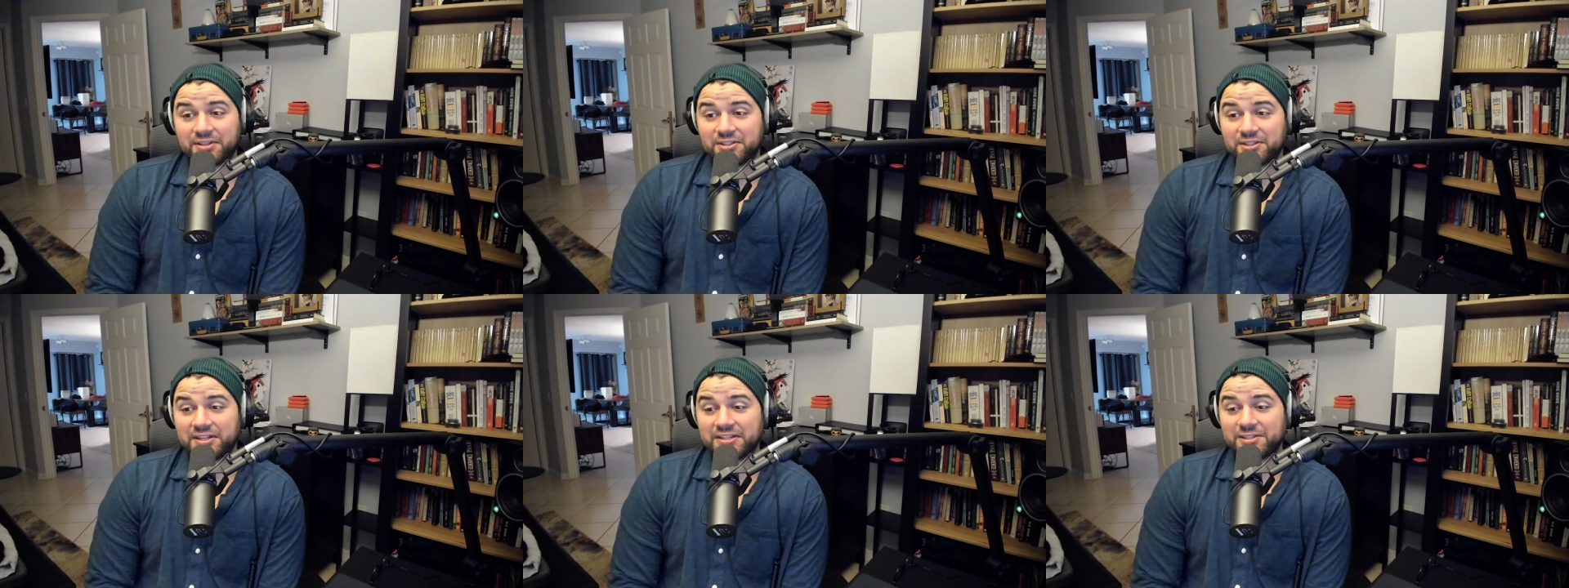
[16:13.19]

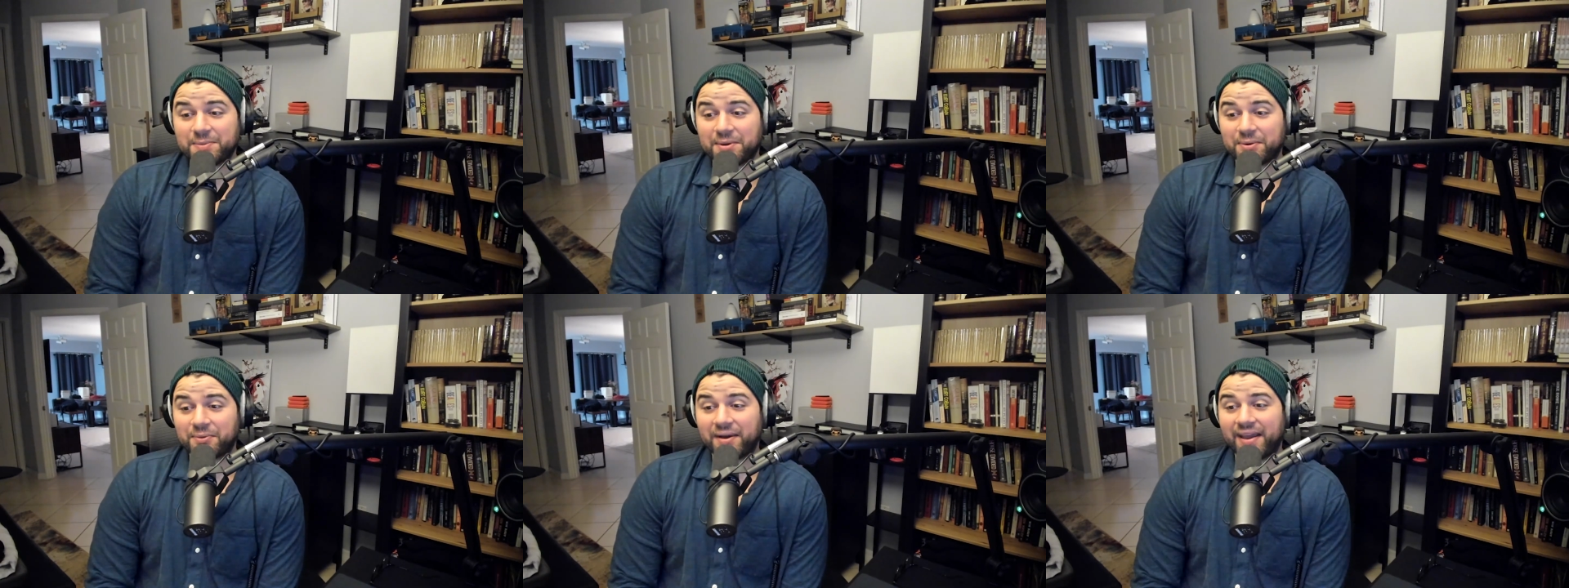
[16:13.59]
an
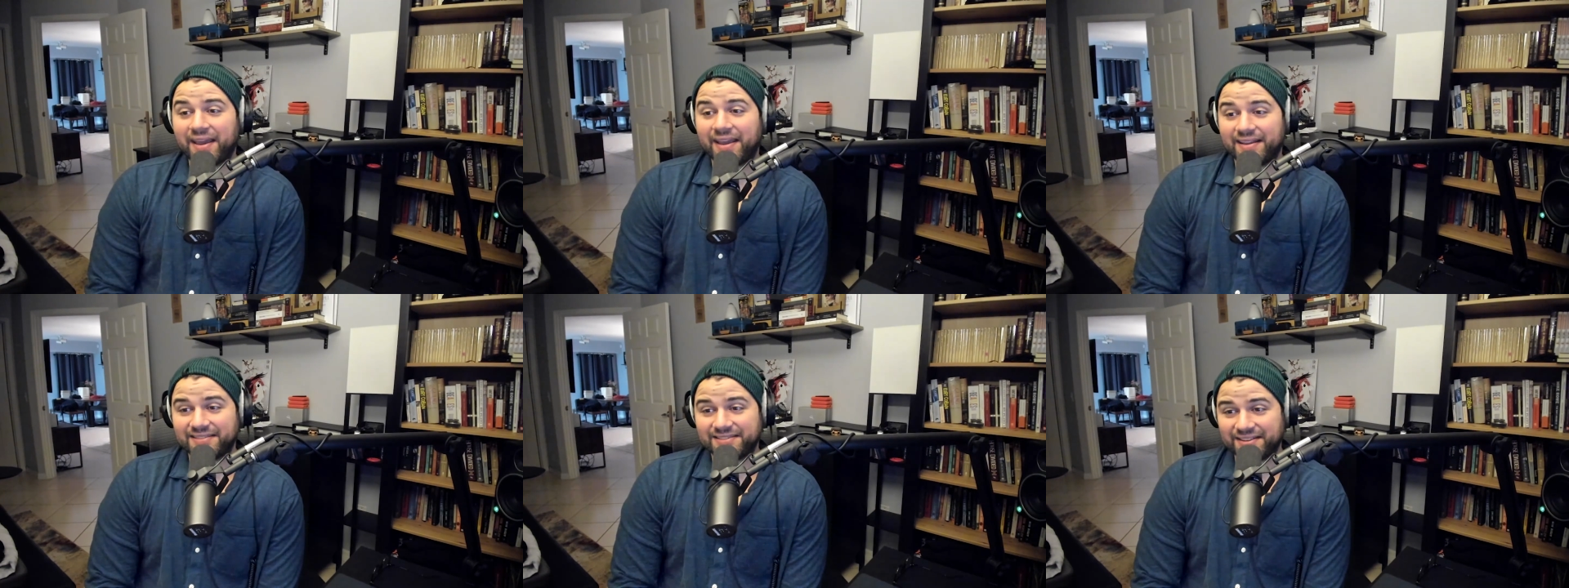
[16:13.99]
intimate
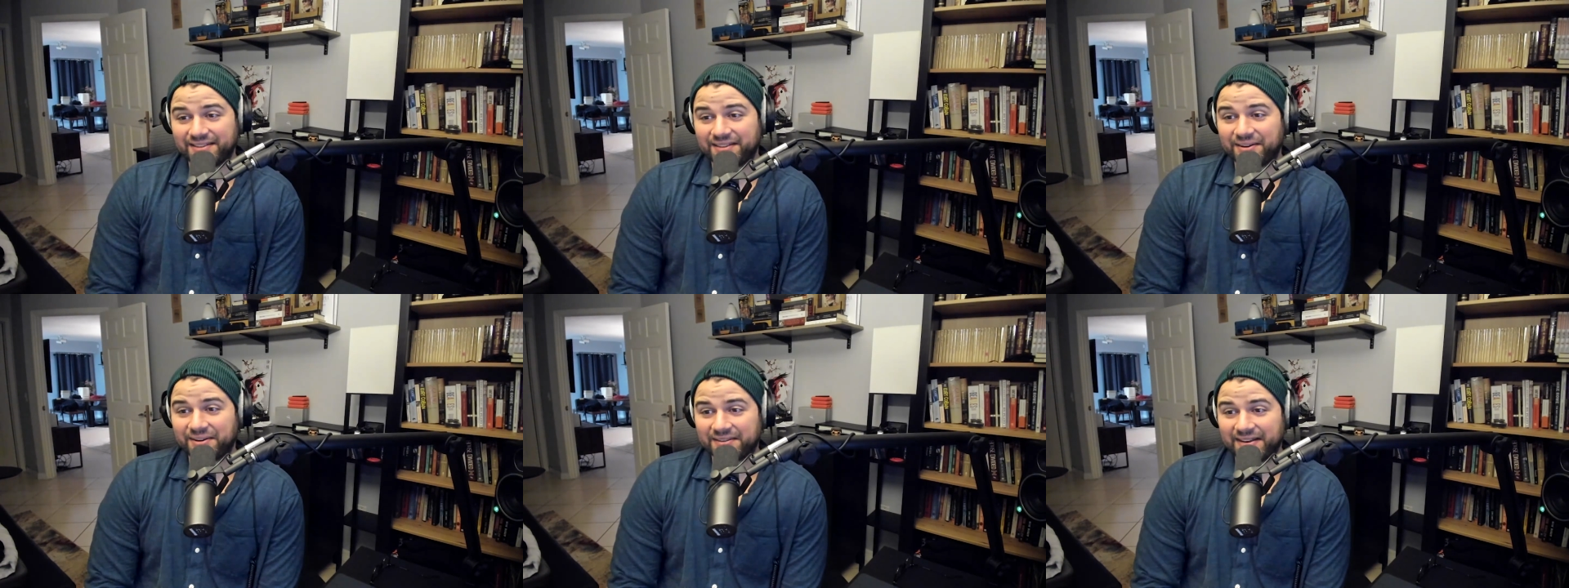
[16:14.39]
way into
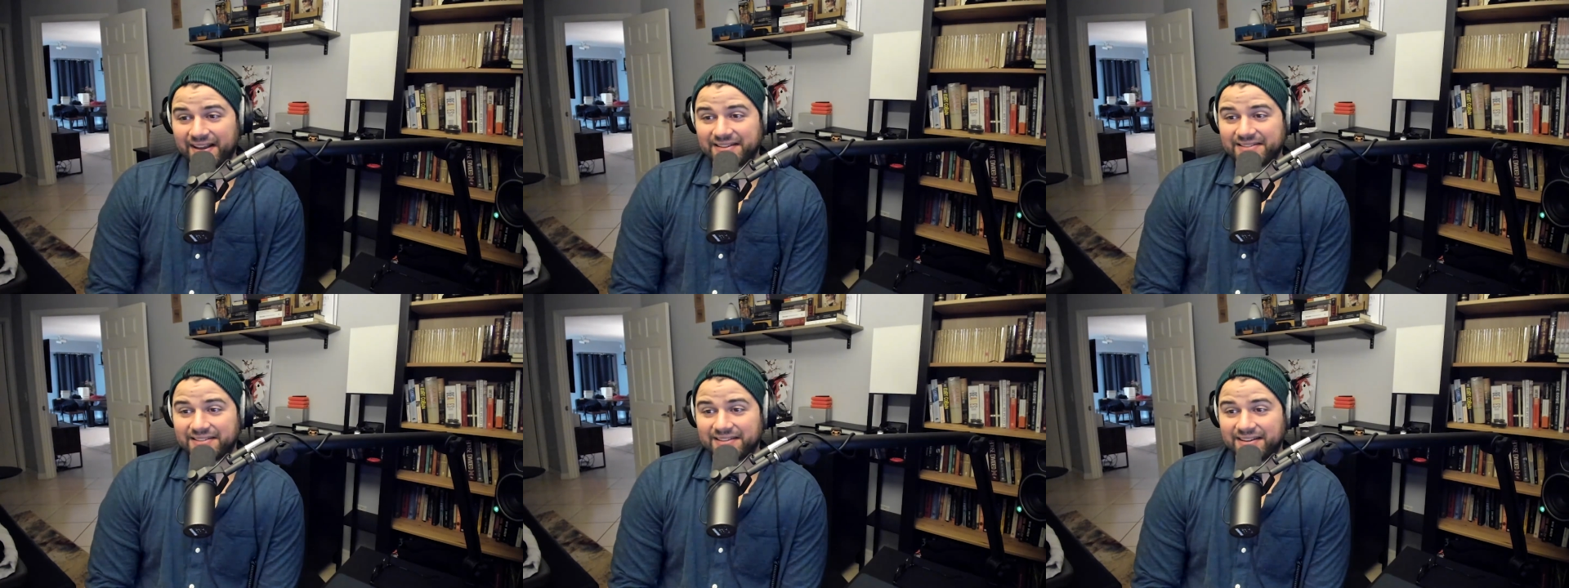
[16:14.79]
their
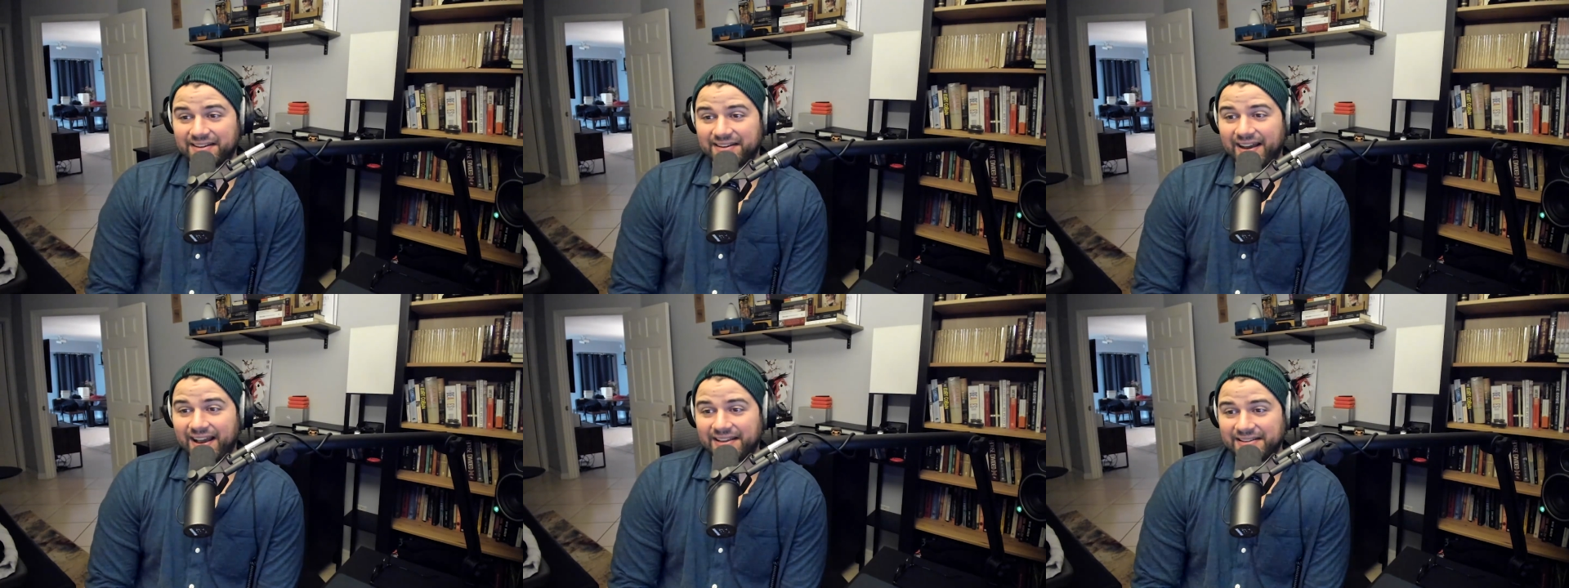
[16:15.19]
next
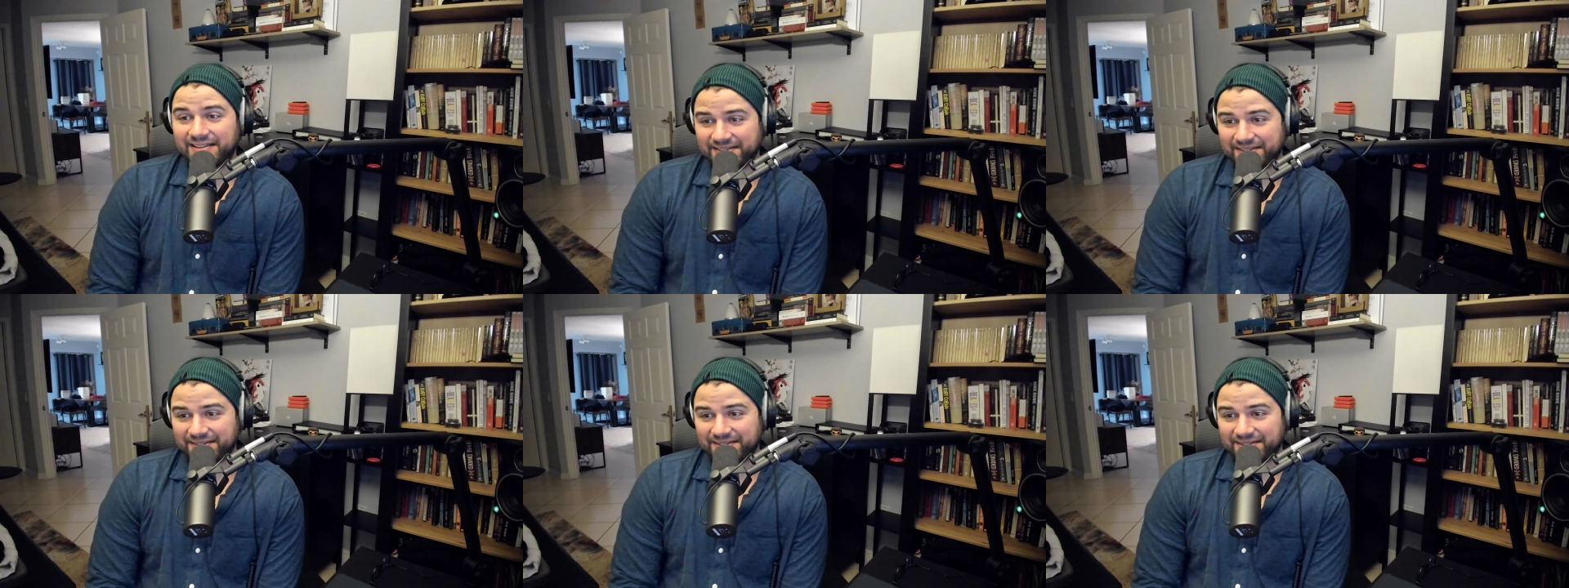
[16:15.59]
heist,